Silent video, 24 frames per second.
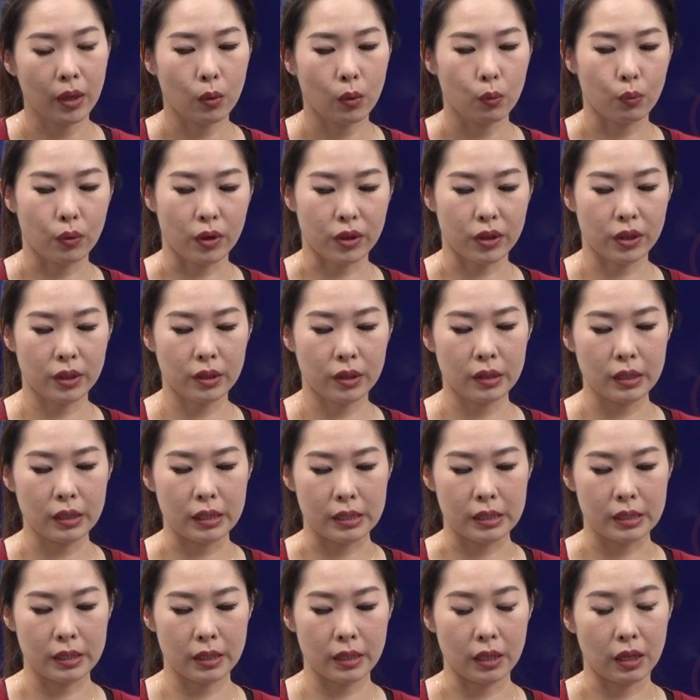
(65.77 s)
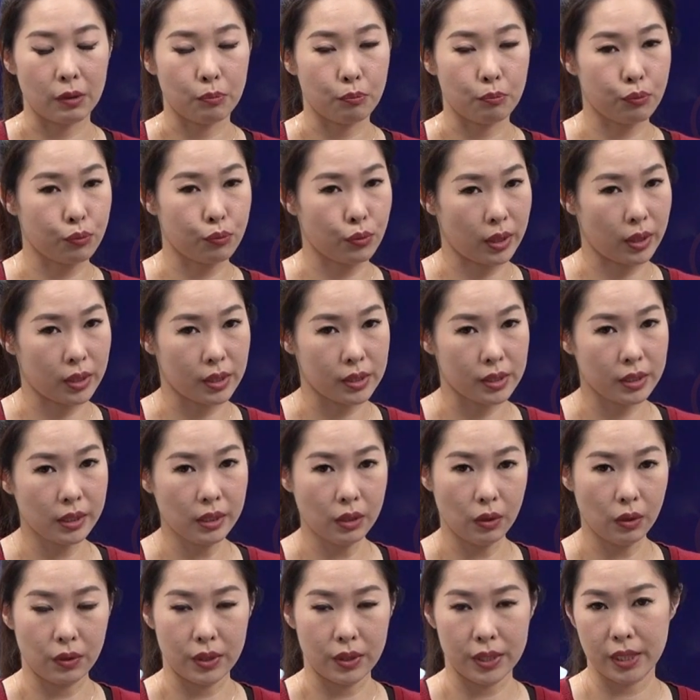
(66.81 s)
whether is it a
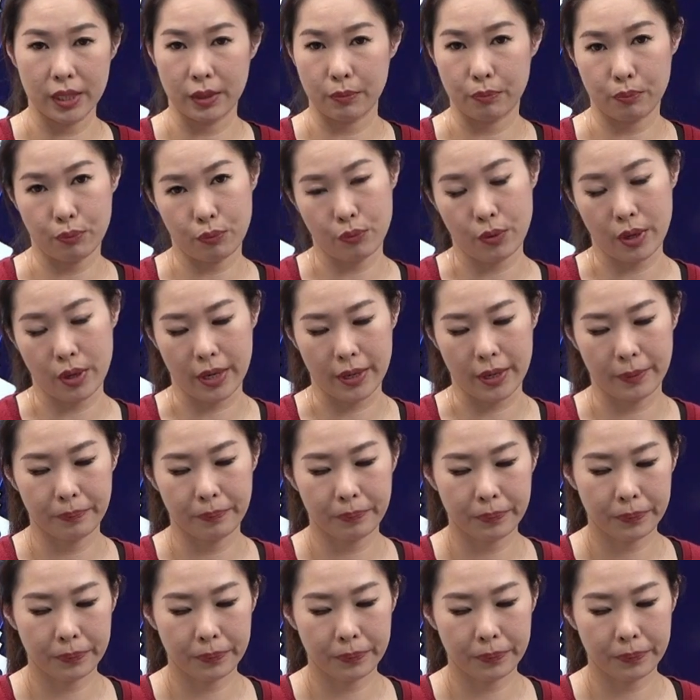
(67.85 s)
predator or is it prey.